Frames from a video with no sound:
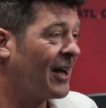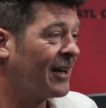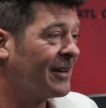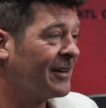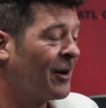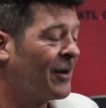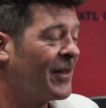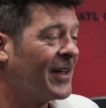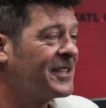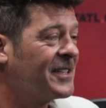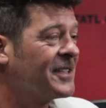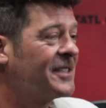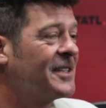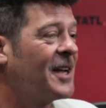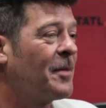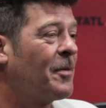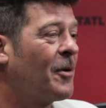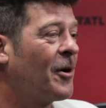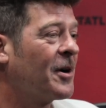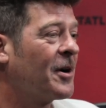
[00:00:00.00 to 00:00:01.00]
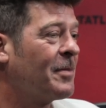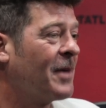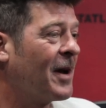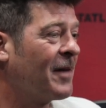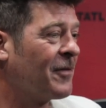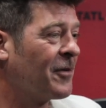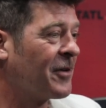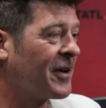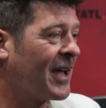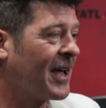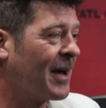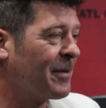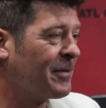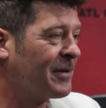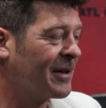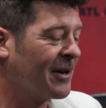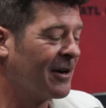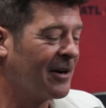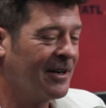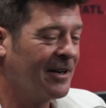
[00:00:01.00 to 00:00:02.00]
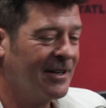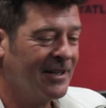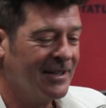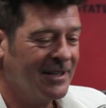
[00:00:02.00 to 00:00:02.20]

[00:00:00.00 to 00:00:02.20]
Okay. No, that's just okay. not part of my vocabulary.